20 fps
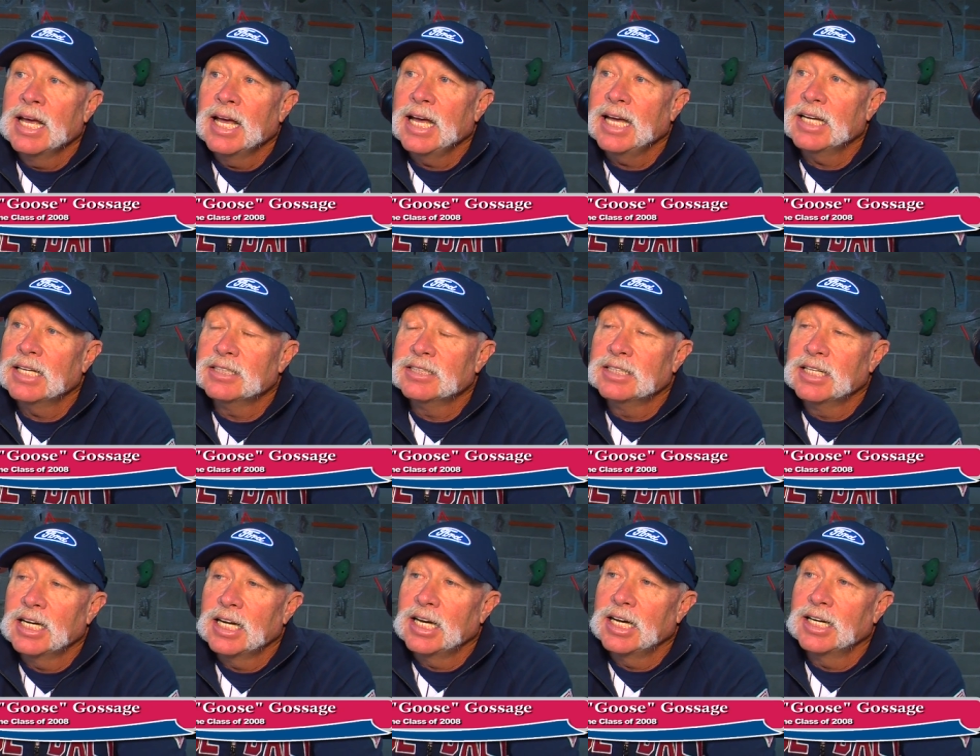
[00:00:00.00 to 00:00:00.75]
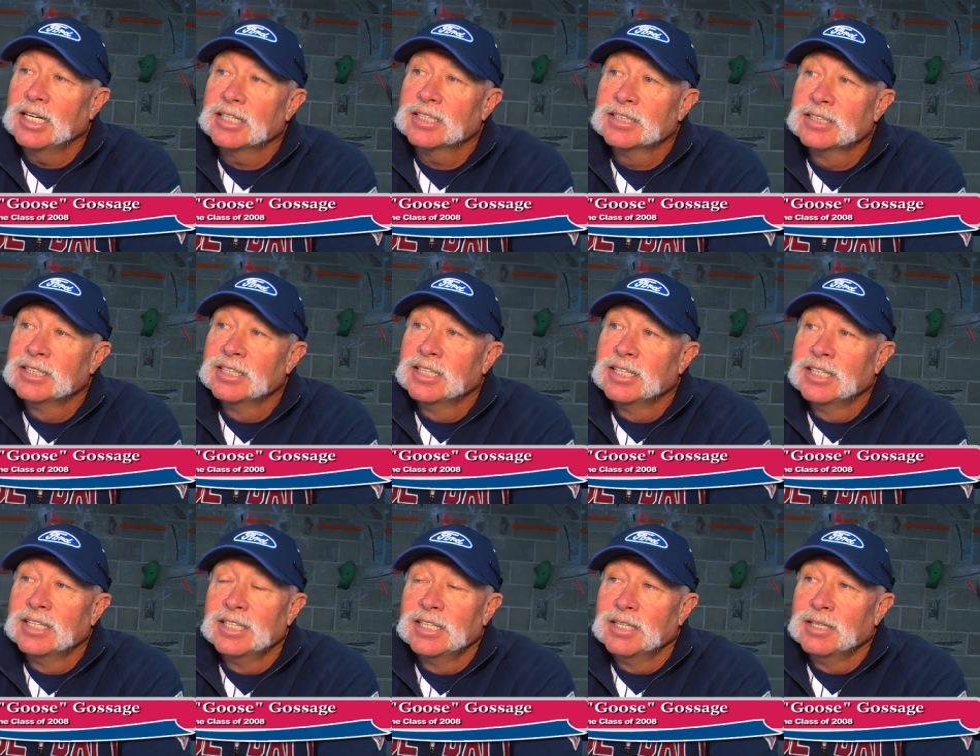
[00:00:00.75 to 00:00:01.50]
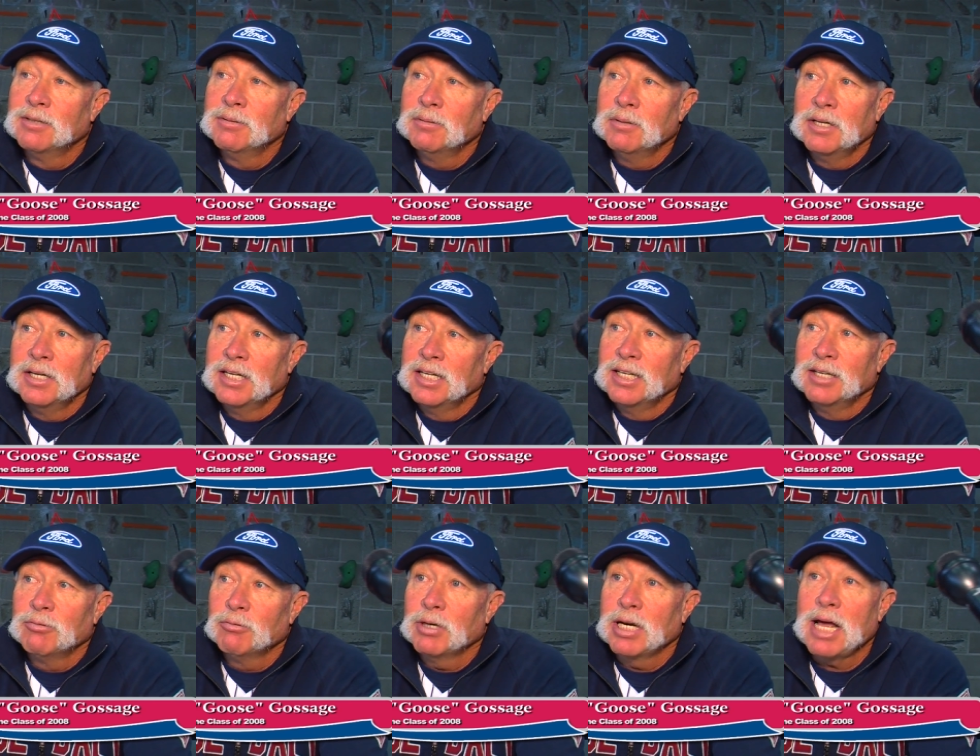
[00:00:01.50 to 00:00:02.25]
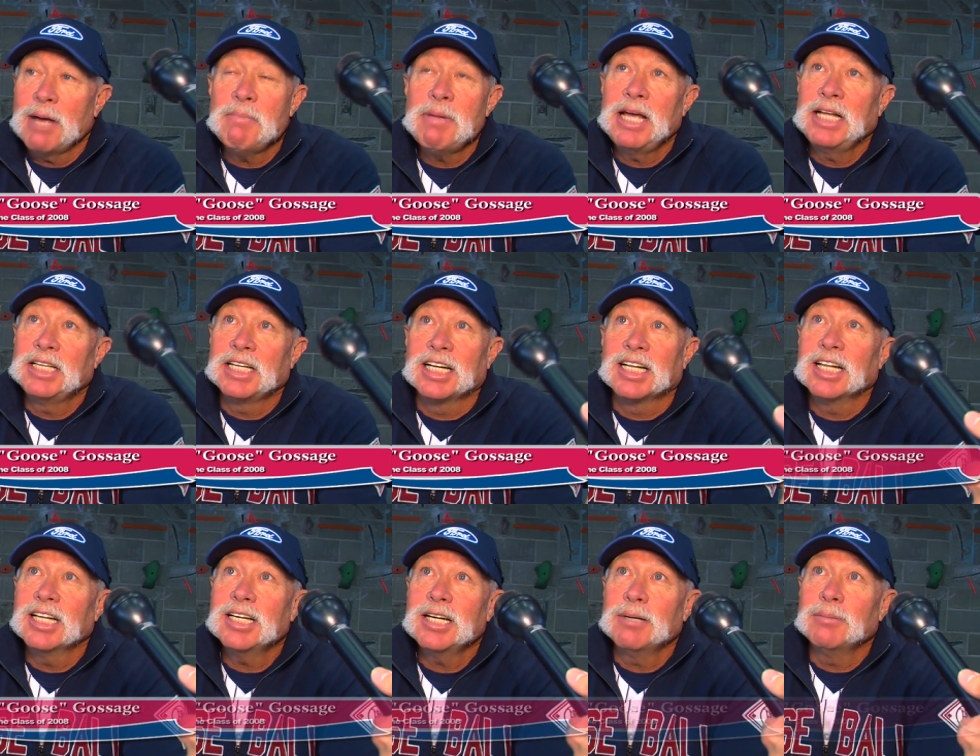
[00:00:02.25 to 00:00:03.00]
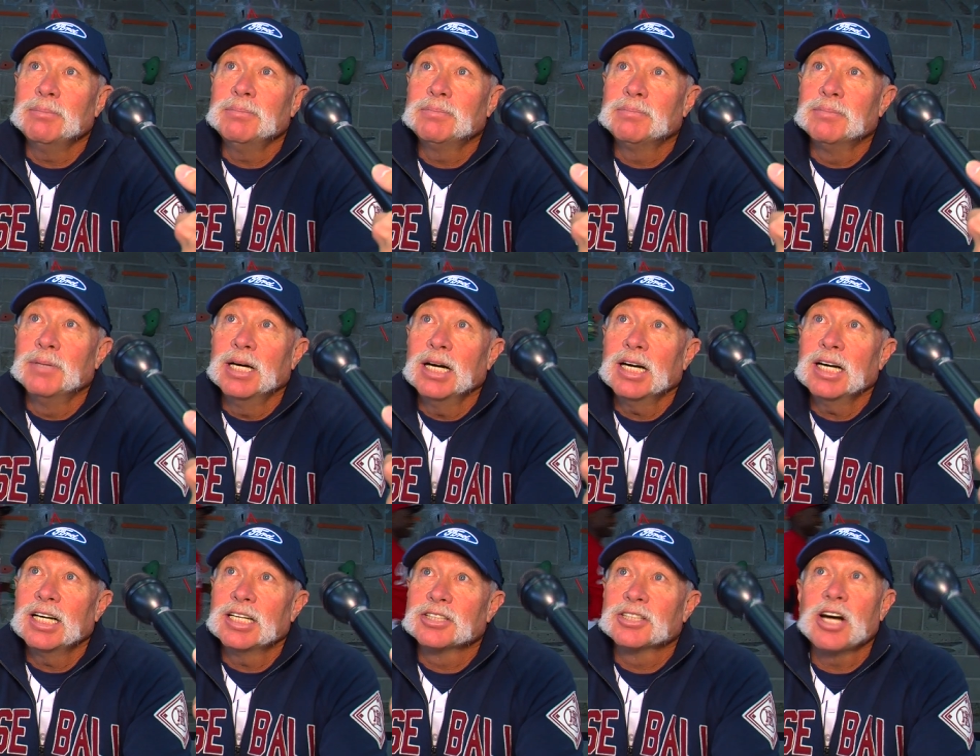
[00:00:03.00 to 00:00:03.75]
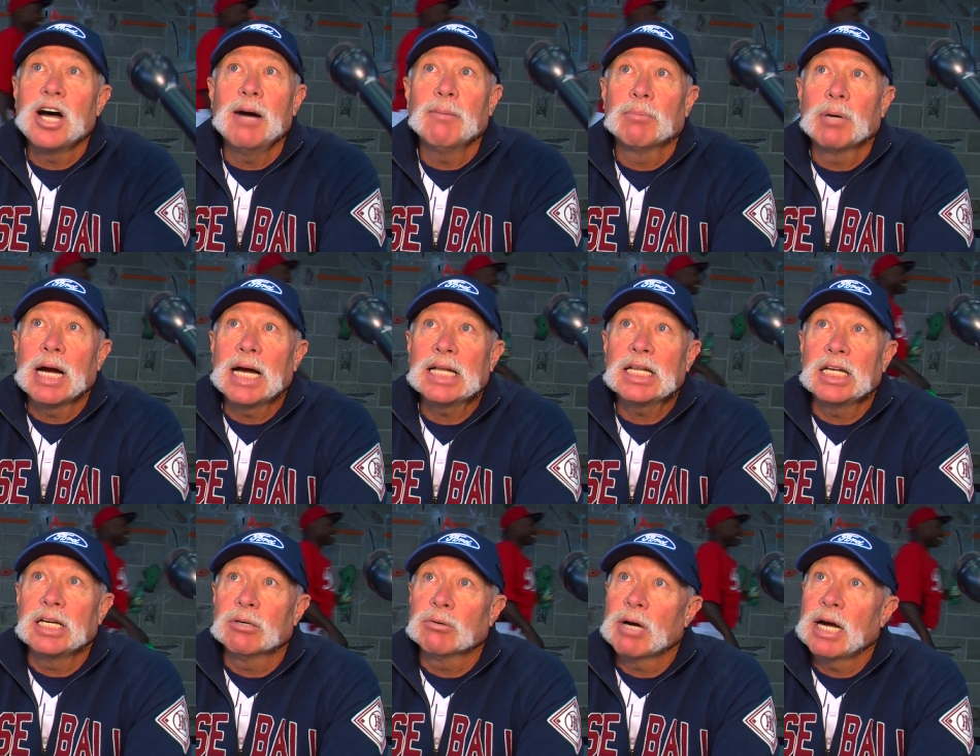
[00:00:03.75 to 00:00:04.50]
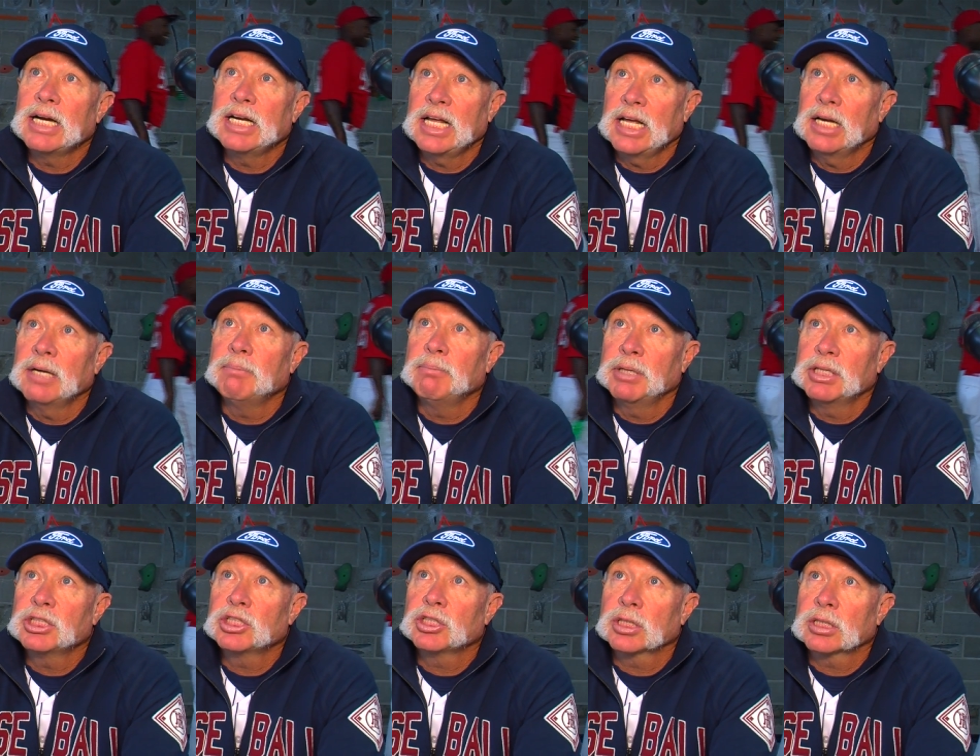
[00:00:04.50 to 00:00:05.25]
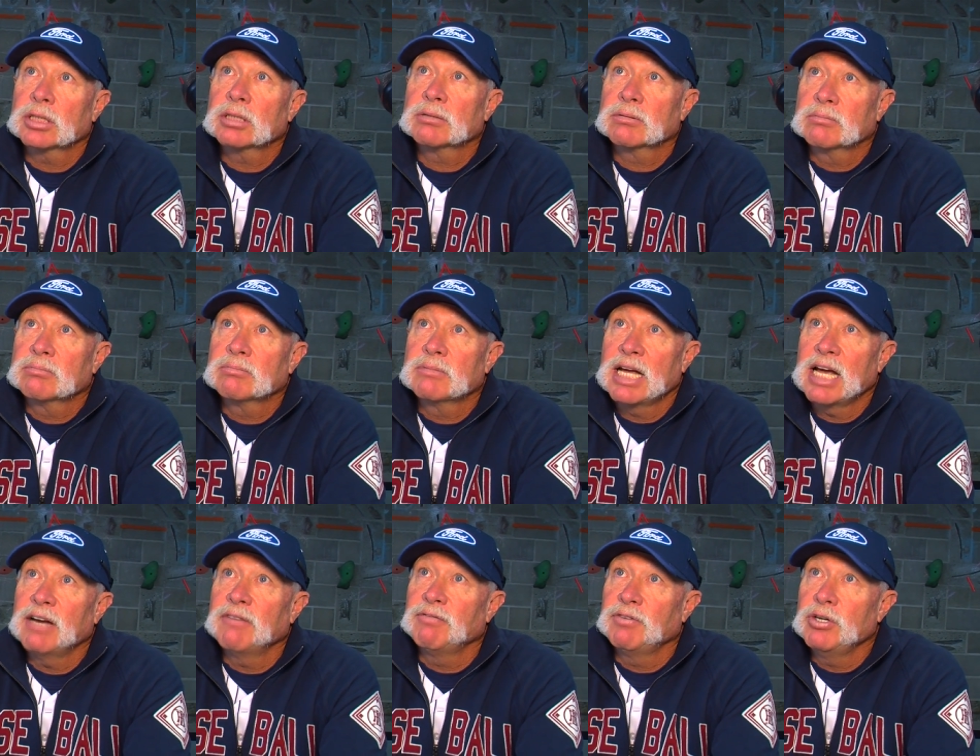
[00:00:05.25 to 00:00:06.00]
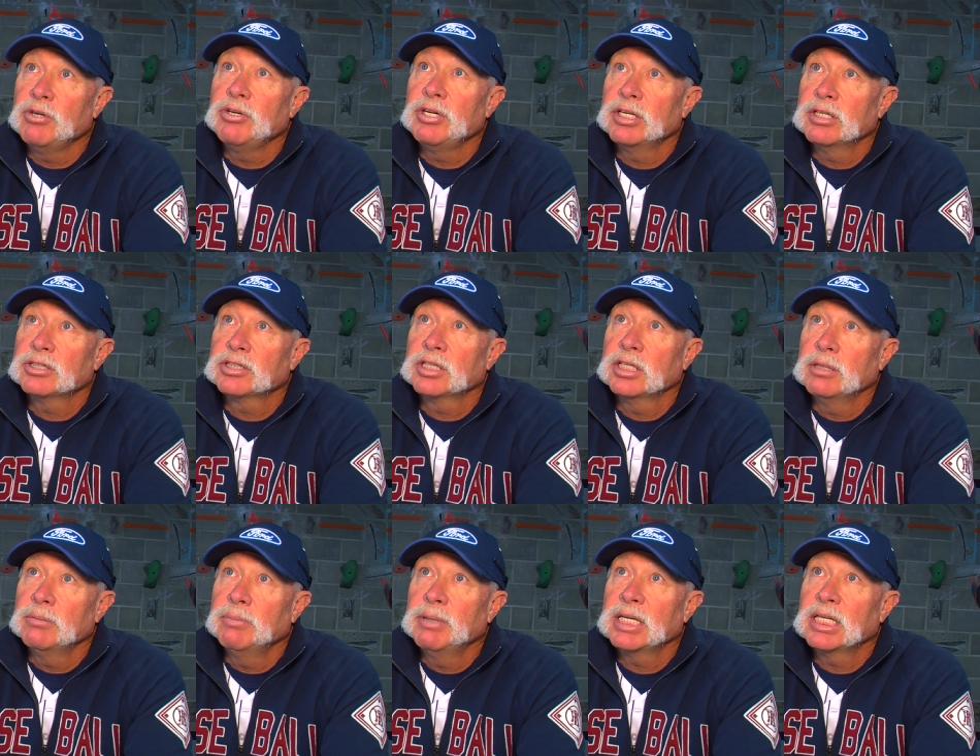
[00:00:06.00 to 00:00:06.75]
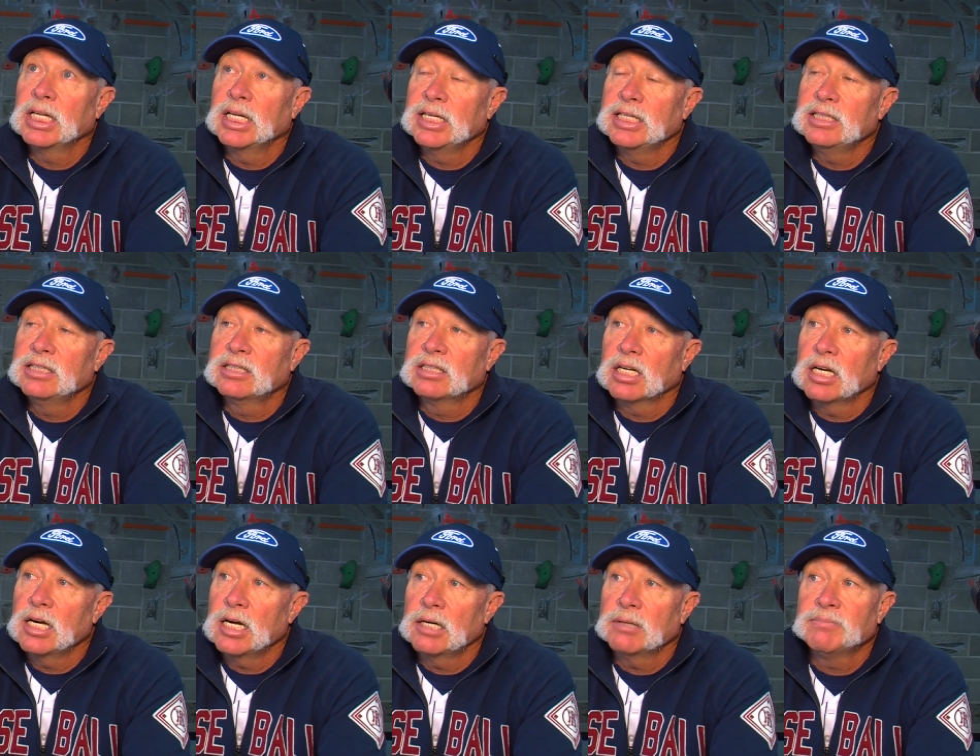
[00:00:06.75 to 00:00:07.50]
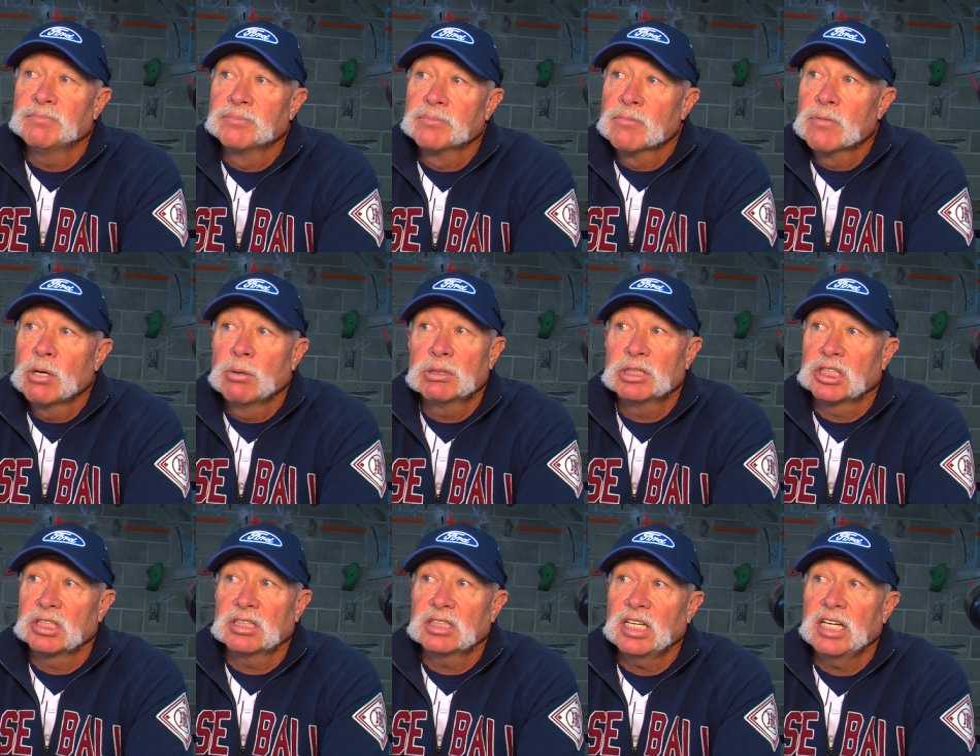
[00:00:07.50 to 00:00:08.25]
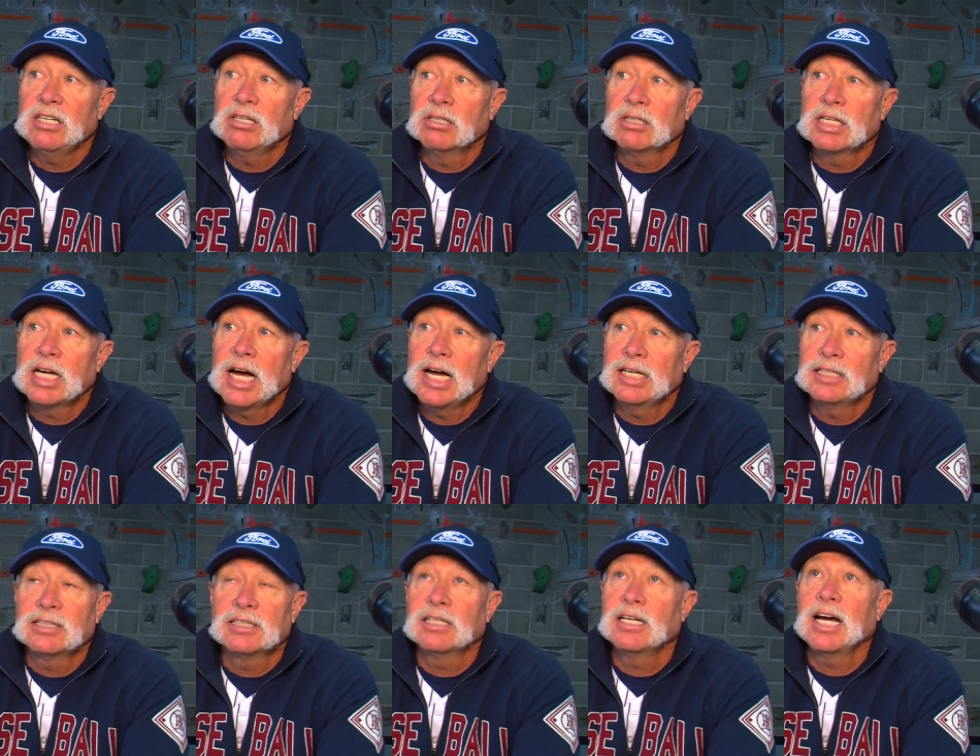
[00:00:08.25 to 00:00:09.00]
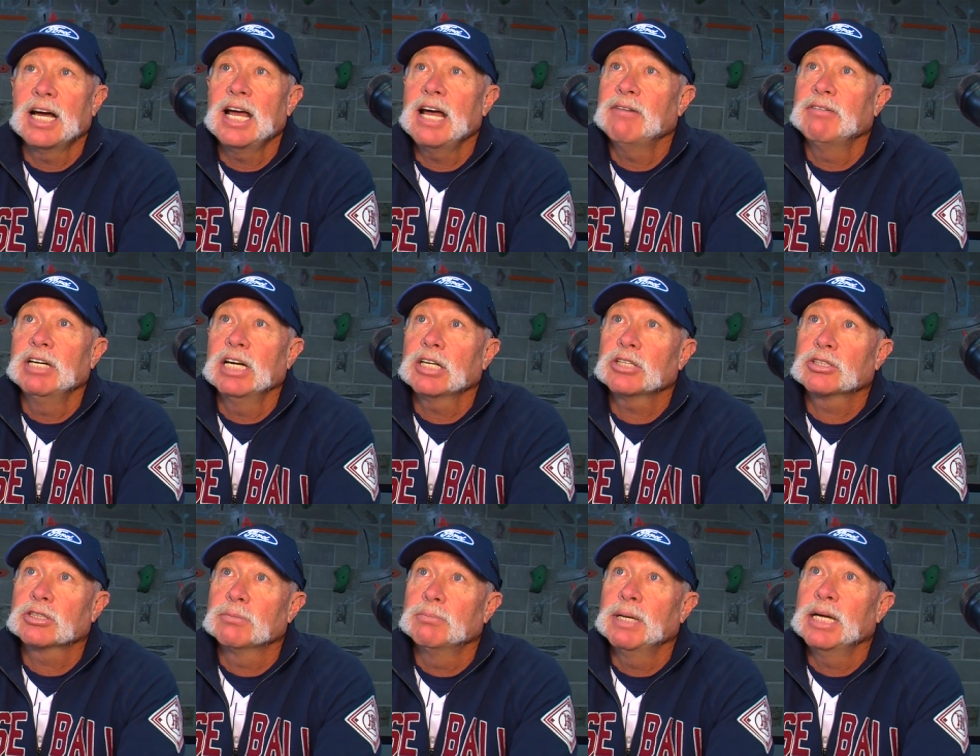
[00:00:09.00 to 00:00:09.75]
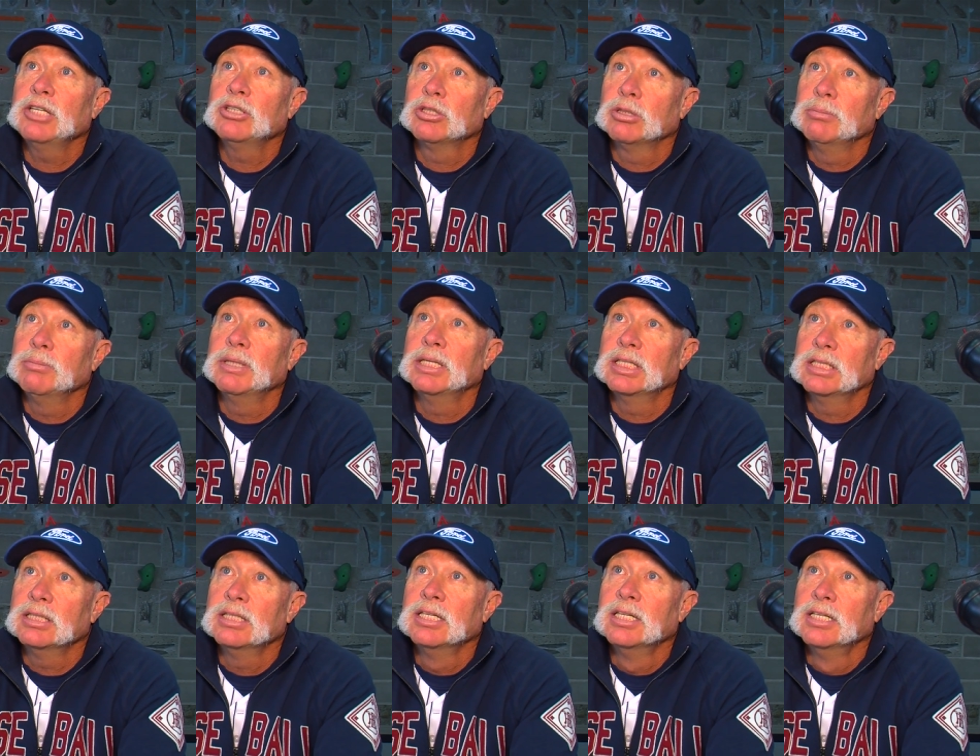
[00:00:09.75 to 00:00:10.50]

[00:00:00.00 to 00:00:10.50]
And uh, when I made the club, uh, Tom Bradley, right-handed pitcher, had a few years in the big leagues, uh, was a single guy. He said, I have an extra bedroom in